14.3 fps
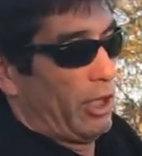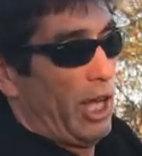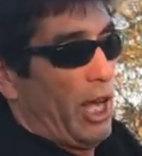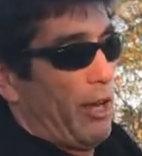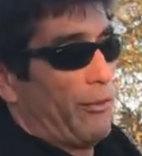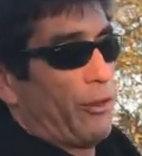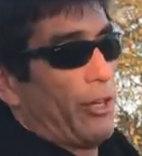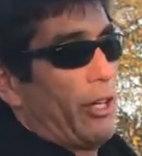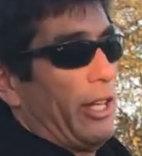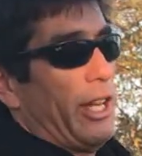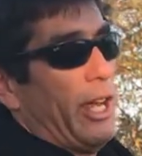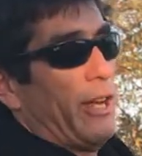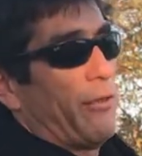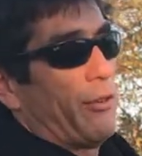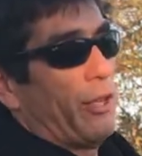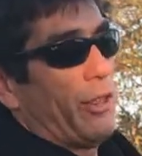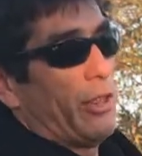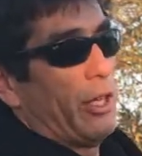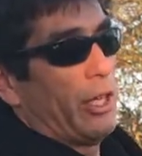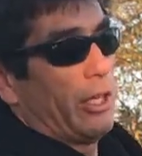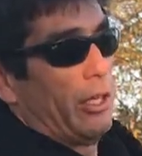cover and
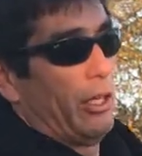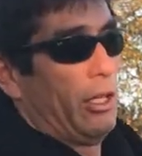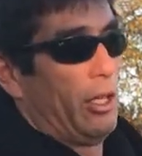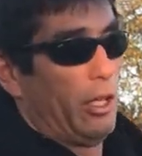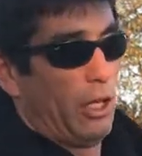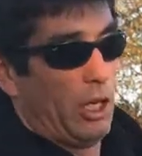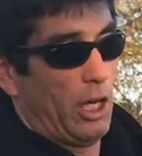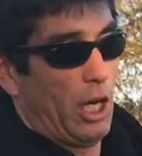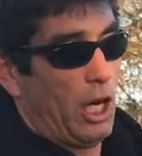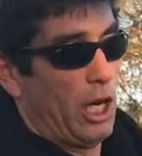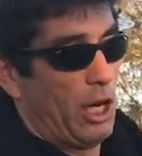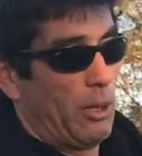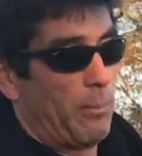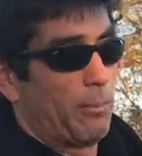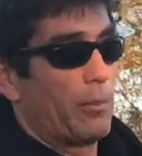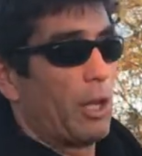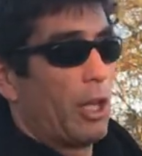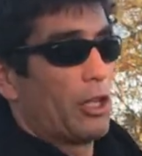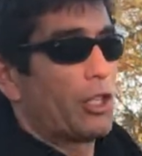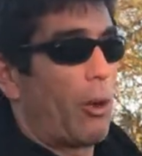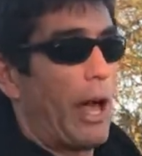everything.
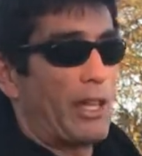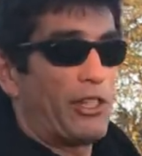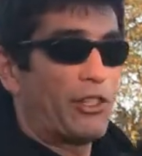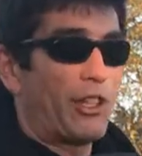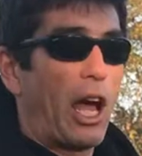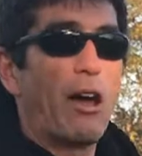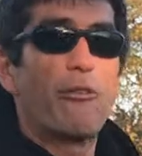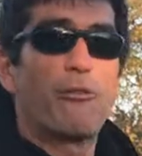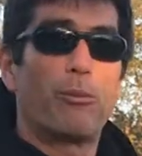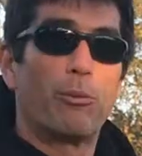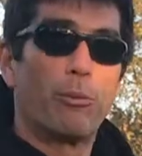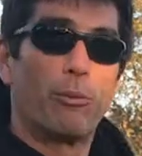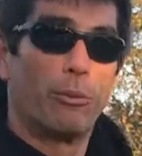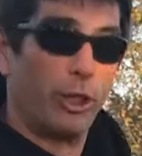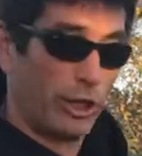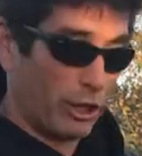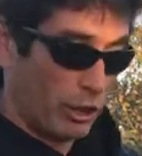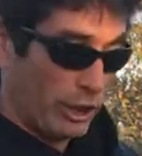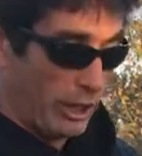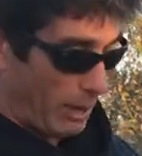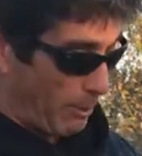So I stuff
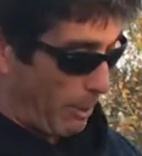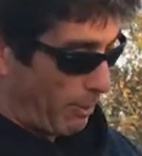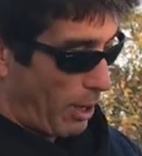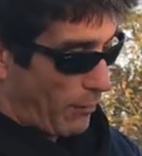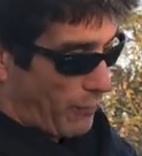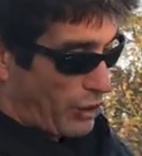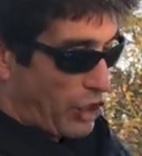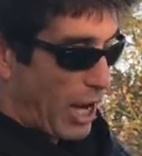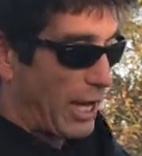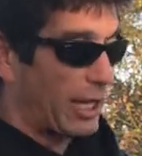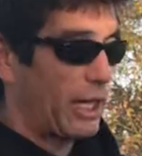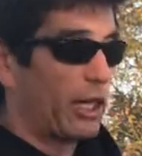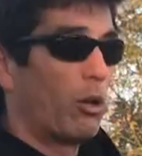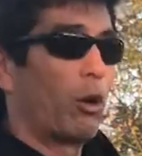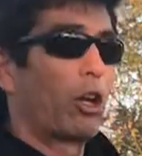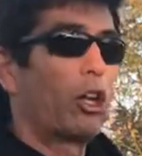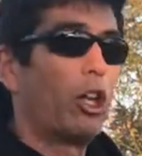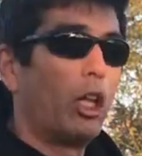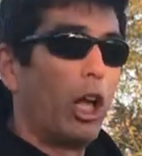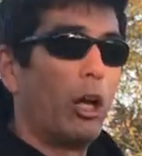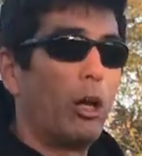literally like my puffy jacket or
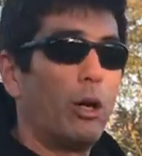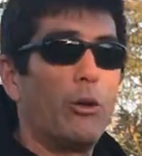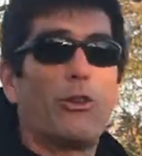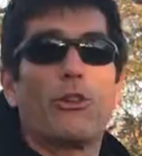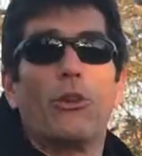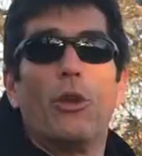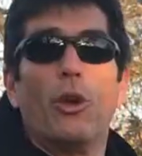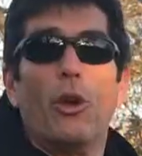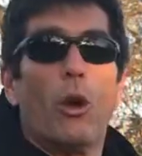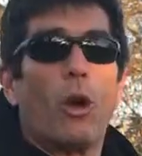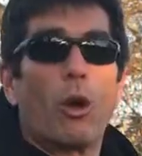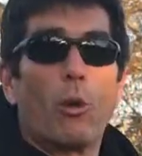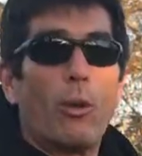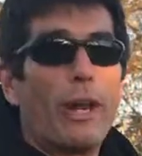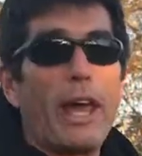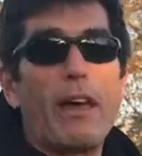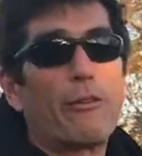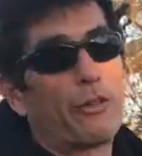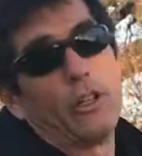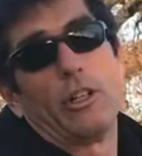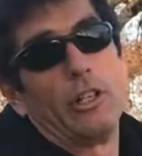clothes or
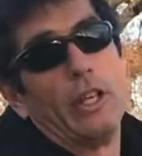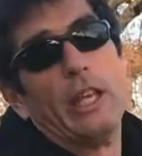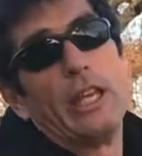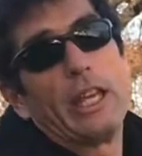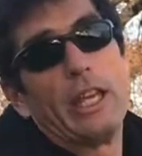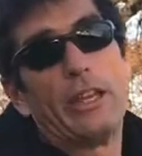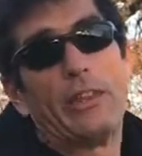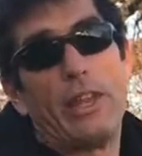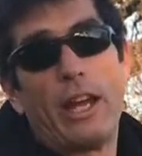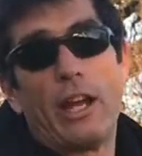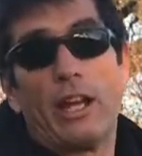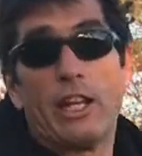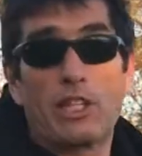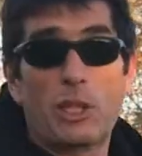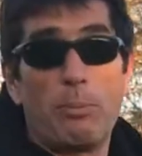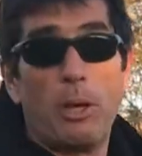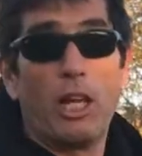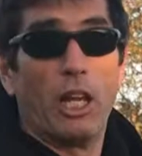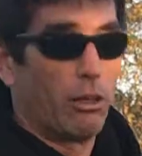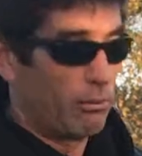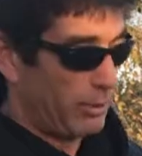whatever in there, and it's a pillow.